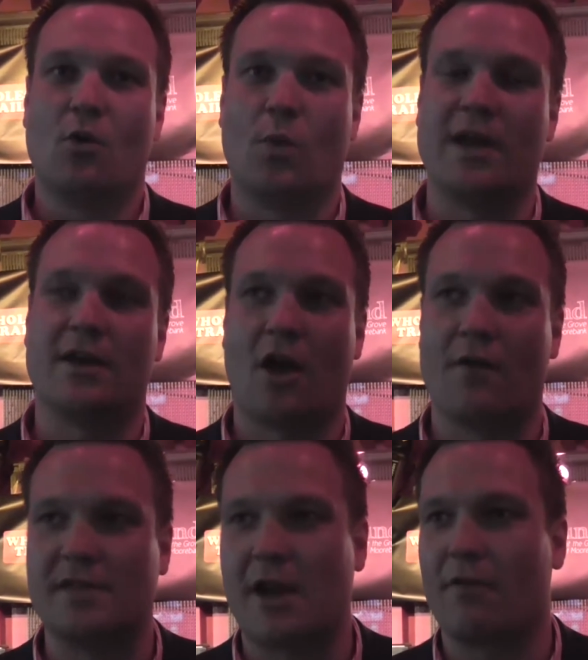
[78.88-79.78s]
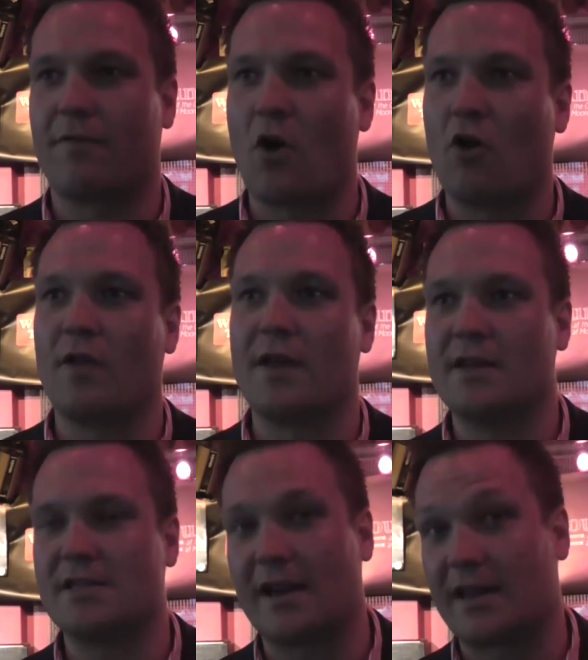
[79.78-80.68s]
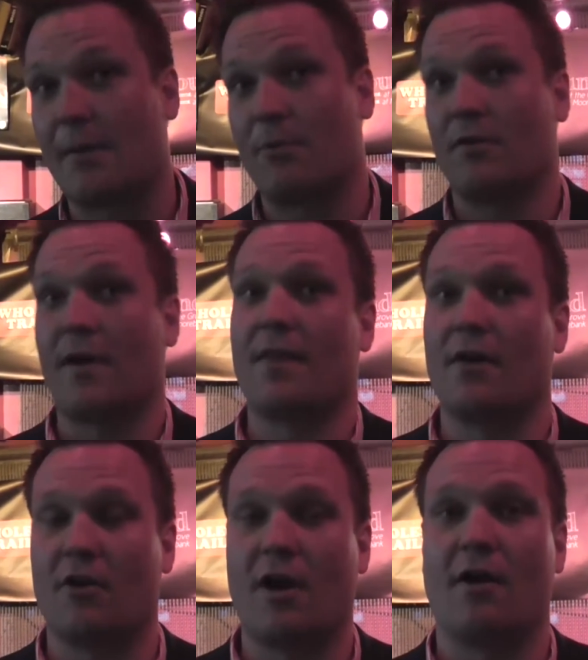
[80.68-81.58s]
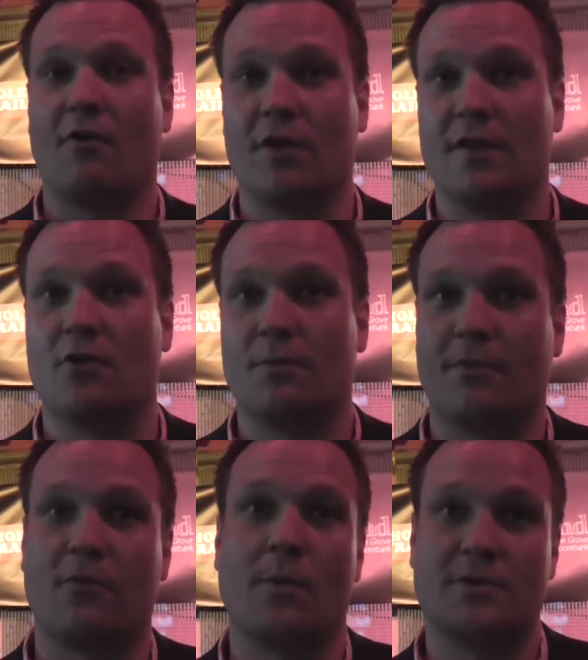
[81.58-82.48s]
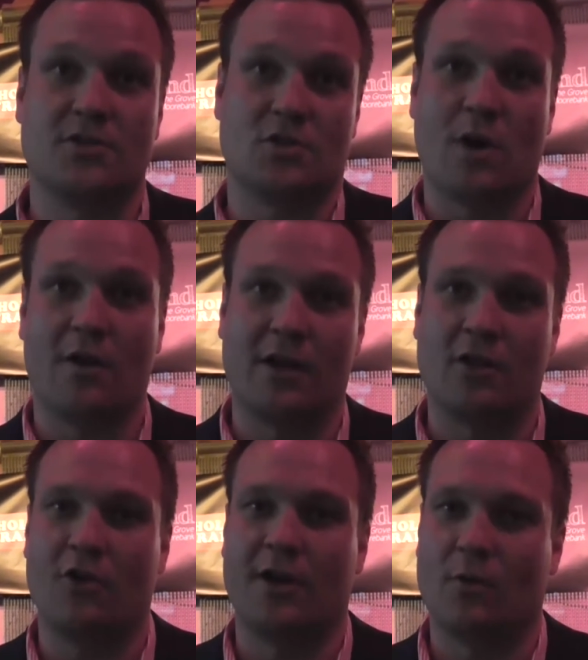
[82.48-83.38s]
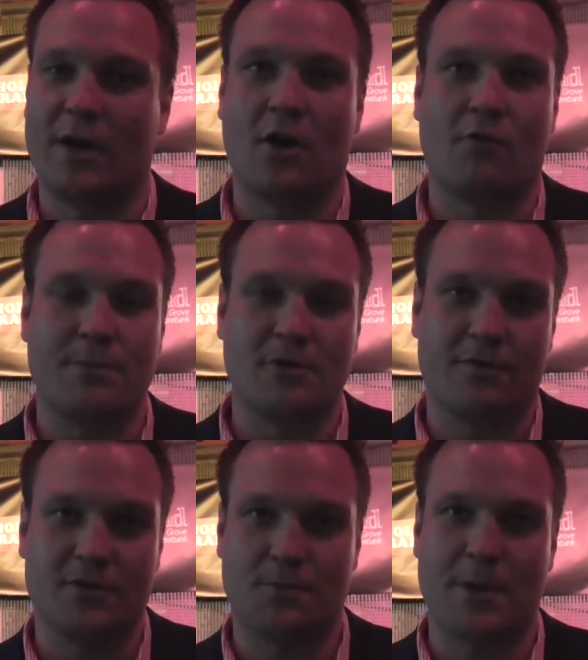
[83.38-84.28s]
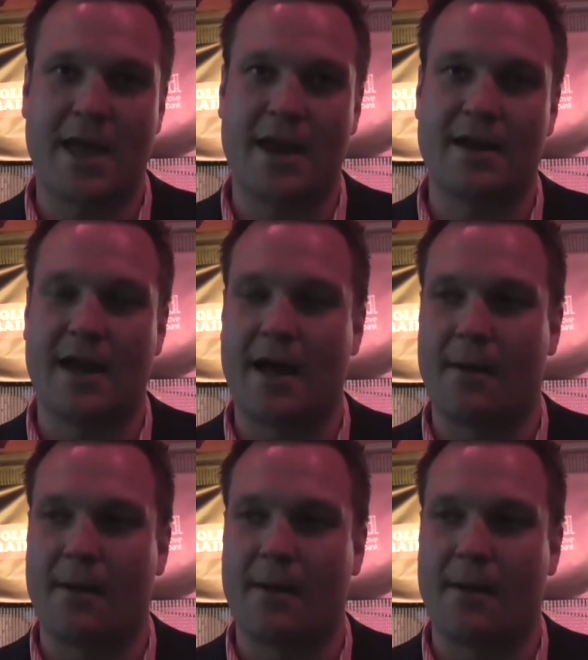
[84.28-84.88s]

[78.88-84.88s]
win over Darragh Foley. He's had a couple of other really good performances as well, including when he got ripped off in Japan.